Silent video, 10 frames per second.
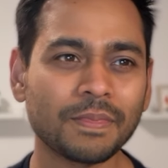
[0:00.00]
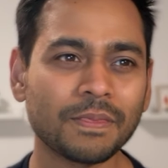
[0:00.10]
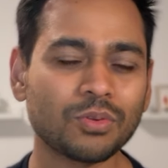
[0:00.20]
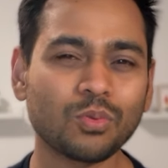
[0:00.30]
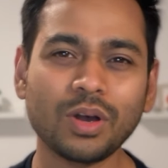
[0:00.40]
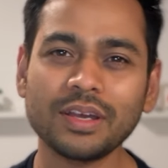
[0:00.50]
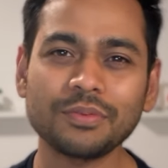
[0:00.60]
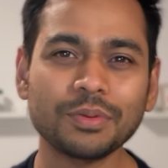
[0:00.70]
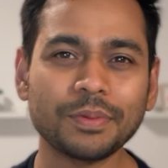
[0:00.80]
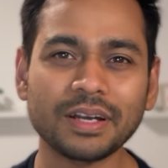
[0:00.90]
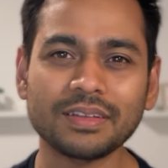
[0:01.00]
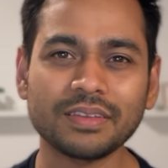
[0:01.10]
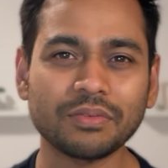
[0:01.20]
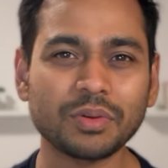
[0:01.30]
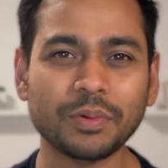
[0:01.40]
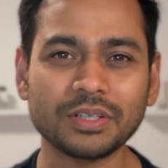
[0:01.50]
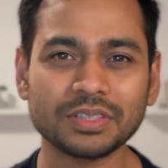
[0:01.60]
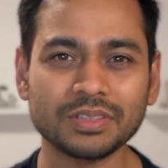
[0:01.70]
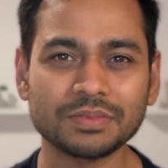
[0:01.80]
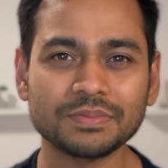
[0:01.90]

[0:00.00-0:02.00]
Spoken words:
So why are we practicing Vipassana?